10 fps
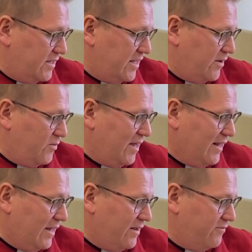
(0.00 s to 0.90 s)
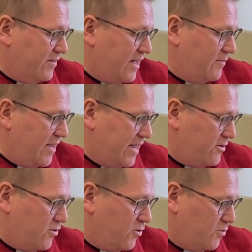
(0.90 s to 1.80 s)
"Can we leave them at
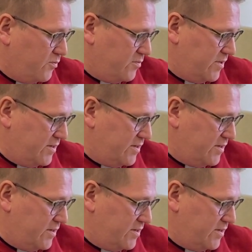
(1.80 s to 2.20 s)
home?"